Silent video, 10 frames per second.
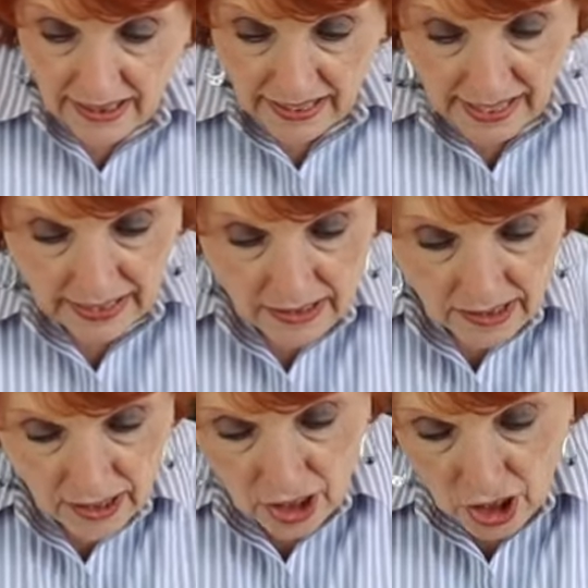to
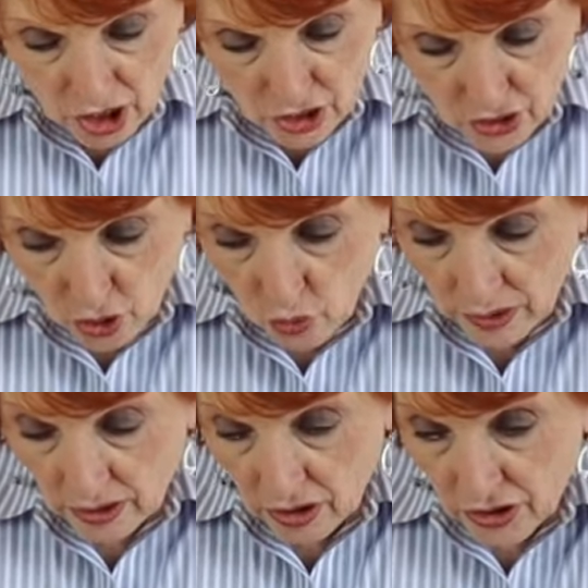that. So
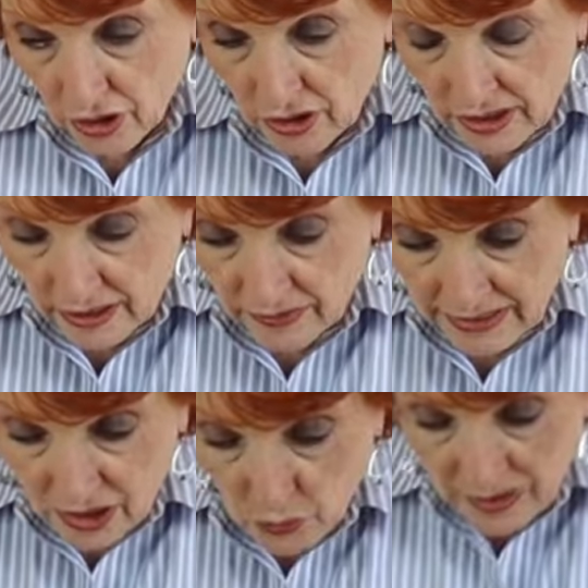an alternative, and
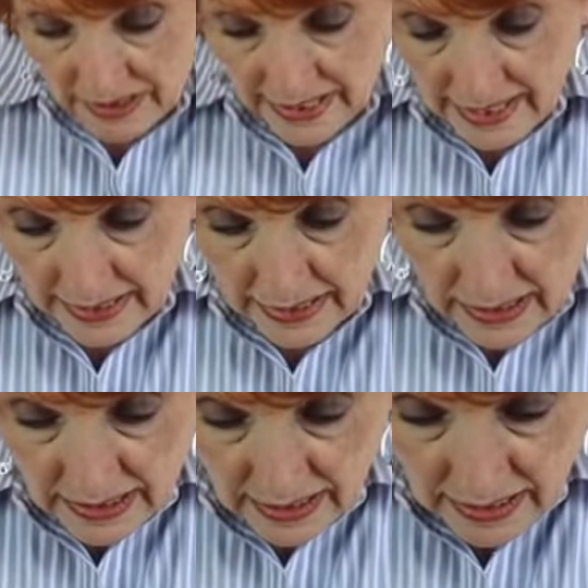this was a
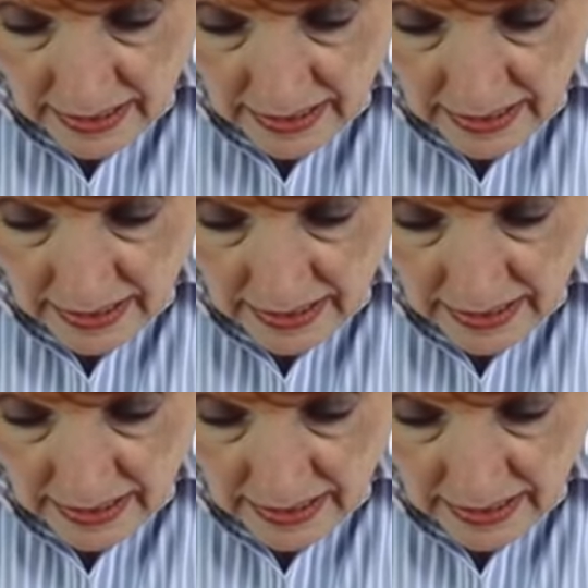hint